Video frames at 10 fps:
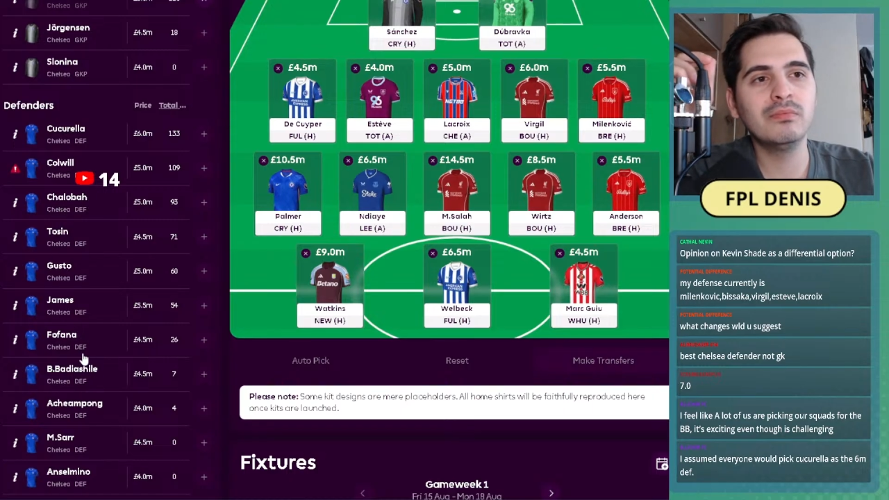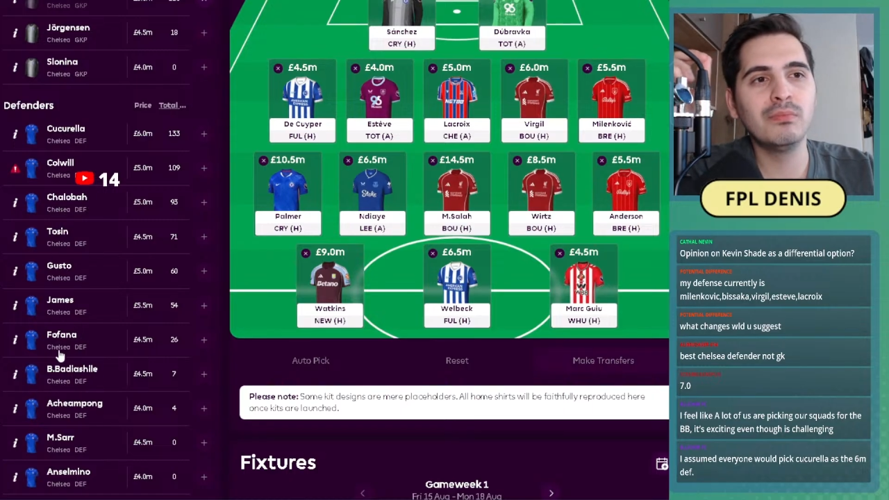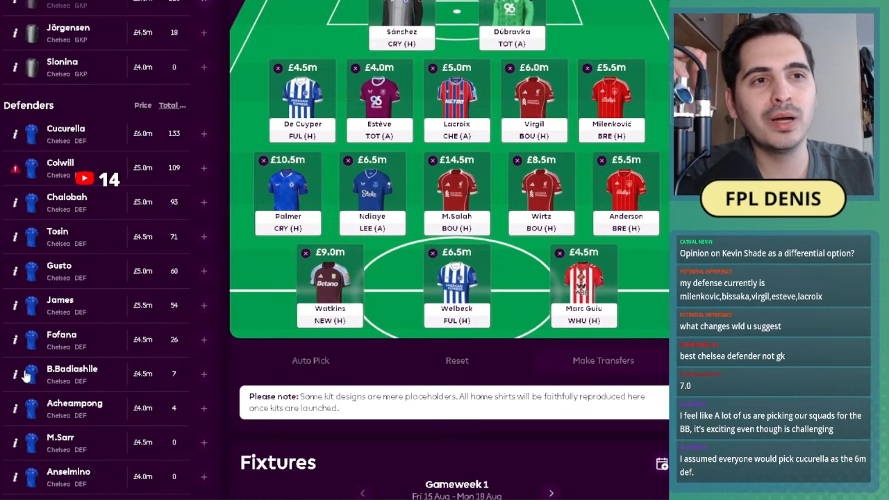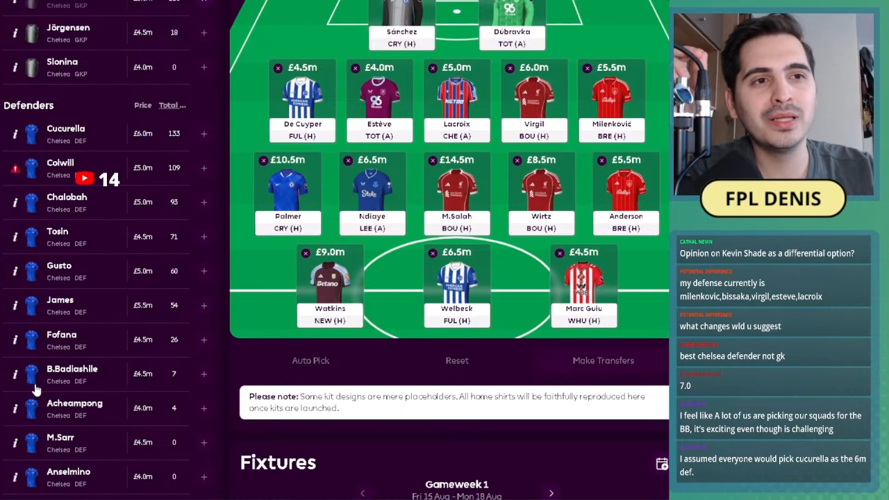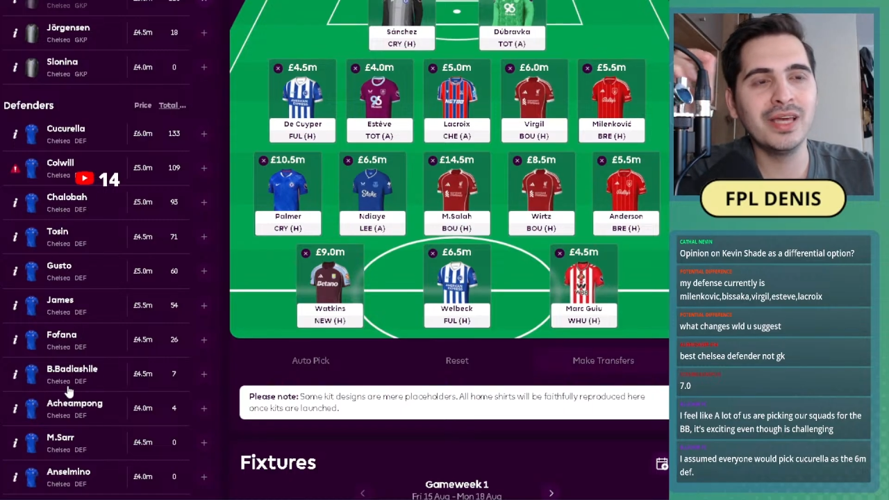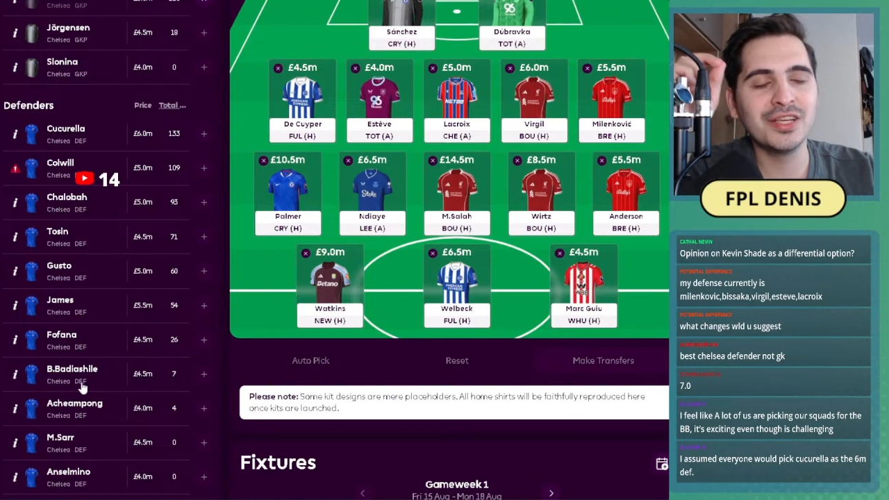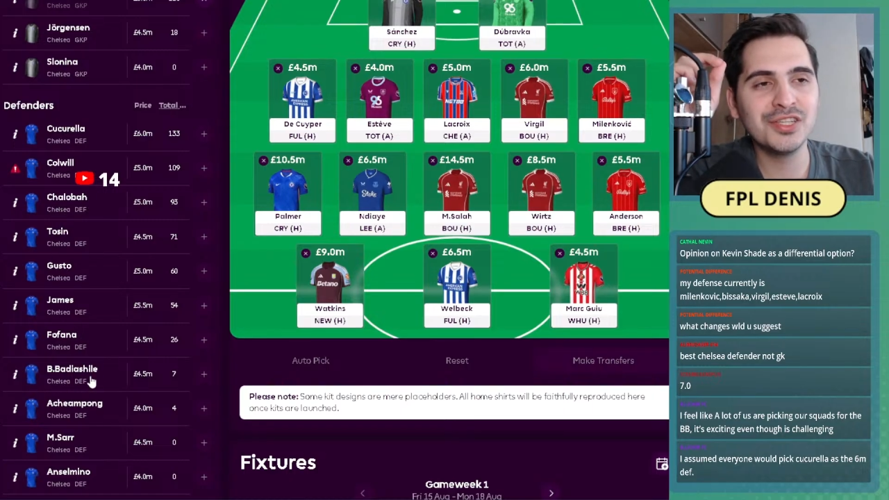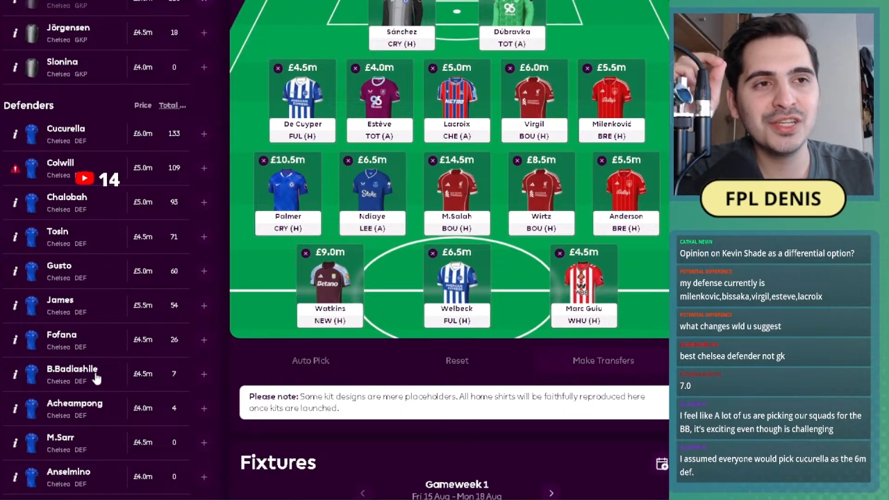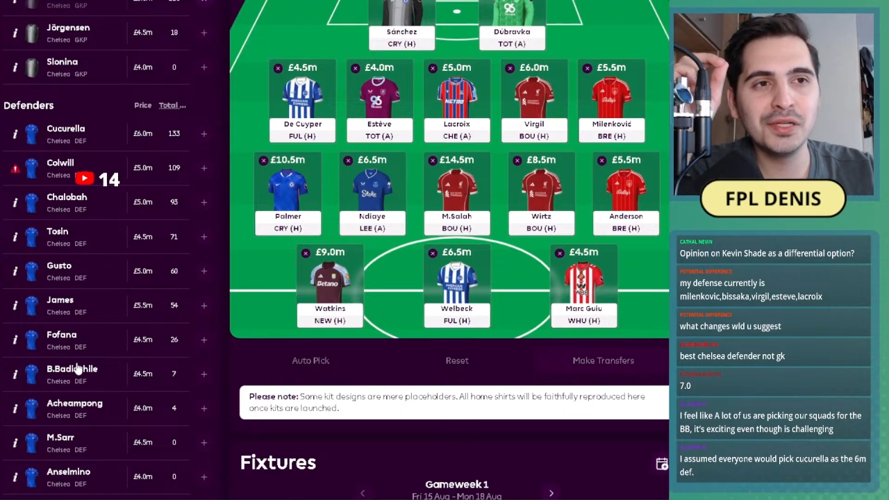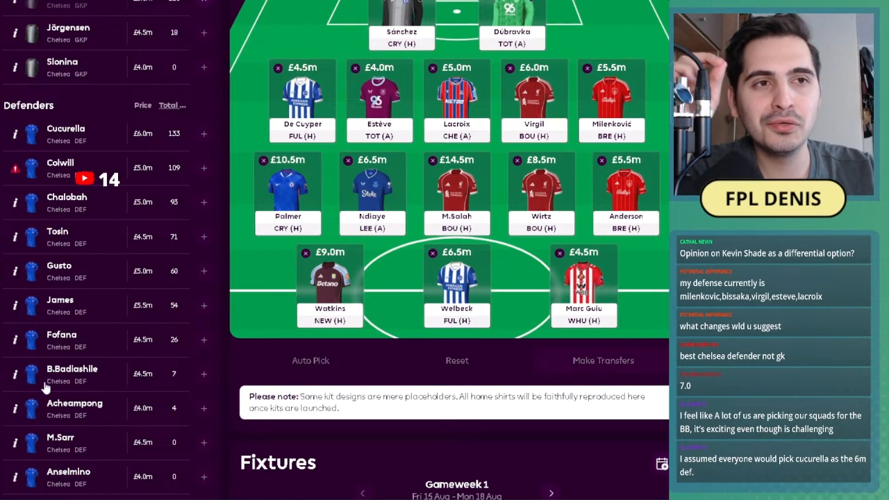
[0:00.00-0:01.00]

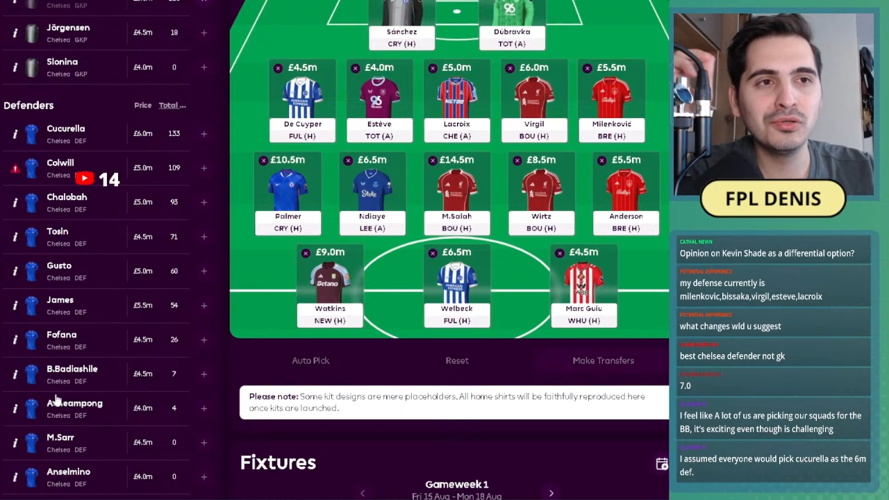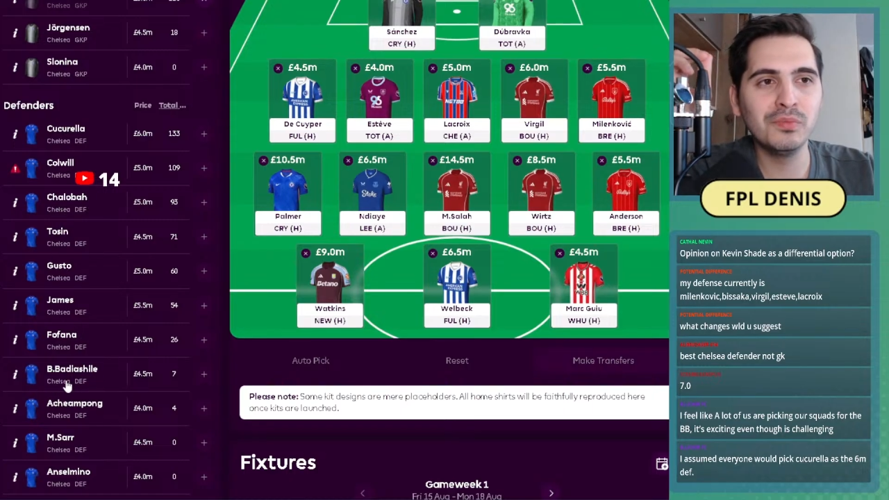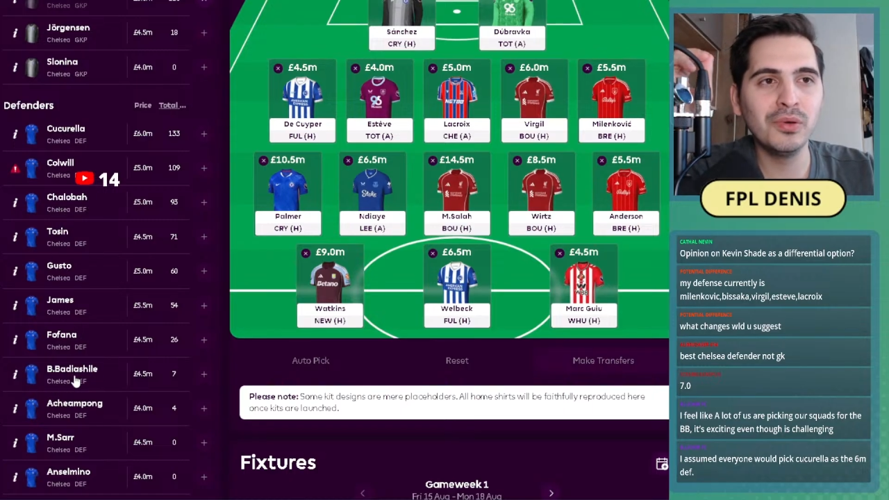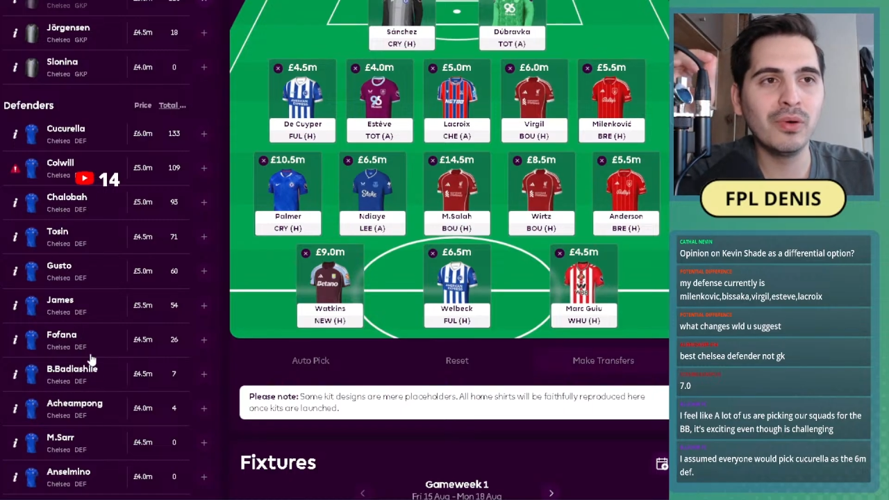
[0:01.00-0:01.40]
Badiashile could be